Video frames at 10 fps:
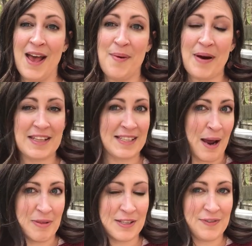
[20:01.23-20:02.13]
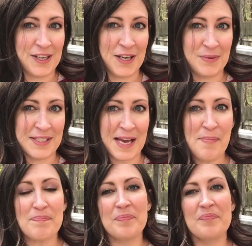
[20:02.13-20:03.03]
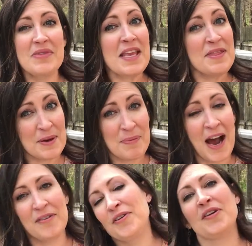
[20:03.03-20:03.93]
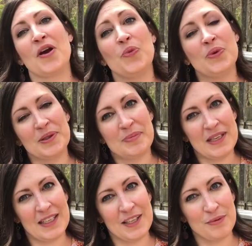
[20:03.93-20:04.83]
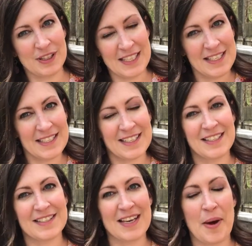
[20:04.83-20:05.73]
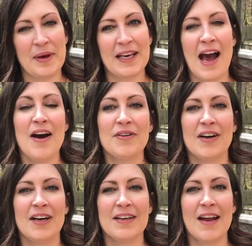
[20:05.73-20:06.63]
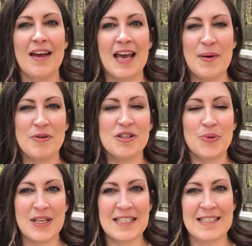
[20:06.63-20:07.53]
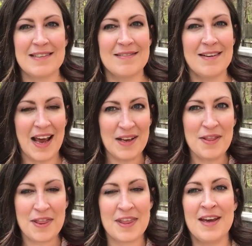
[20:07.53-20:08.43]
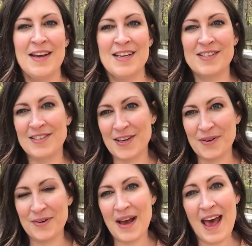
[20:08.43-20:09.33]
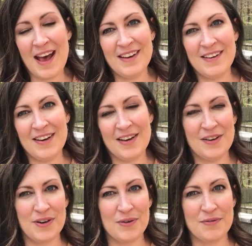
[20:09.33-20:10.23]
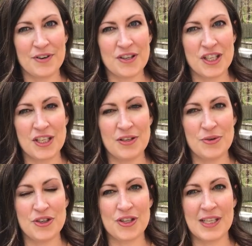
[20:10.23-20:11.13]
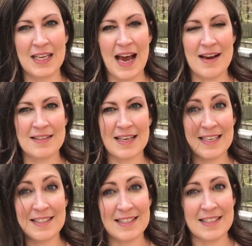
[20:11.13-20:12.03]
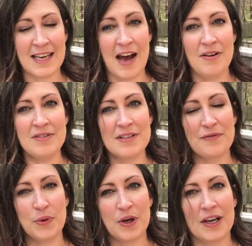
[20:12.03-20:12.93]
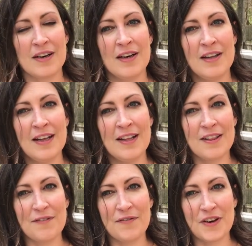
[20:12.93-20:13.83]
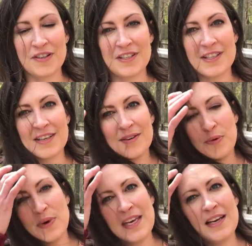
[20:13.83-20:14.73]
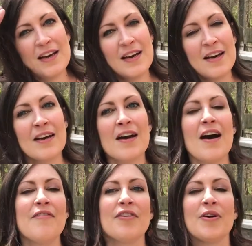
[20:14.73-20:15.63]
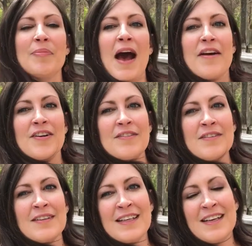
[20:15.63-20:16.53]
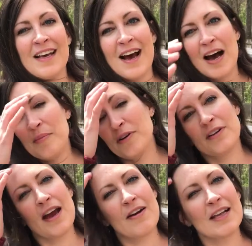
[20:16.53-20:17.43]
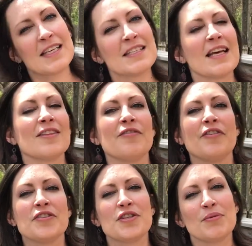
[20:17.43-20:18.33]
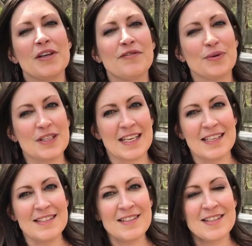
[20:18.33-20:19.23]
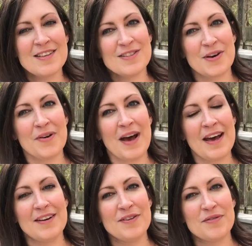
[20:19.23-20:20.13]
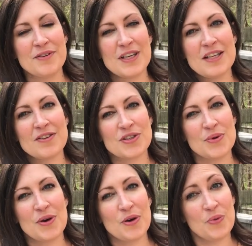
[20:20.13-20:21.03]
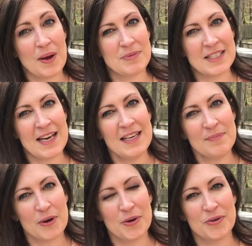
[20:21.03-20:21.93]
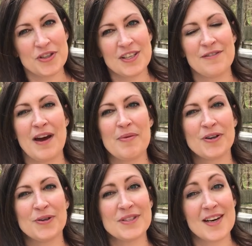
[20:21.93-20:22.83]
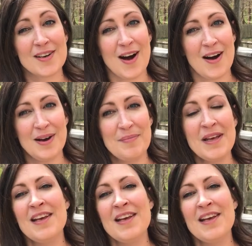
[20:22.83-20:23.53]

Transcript: by the time this video is up, the pattern will be released. It is coming out on April 29th. So head on over. She usually has a discount for the first week of her pattern, um, or, or, at least like the first three or four days. So head on over either to her website, bohochicfiberco.com,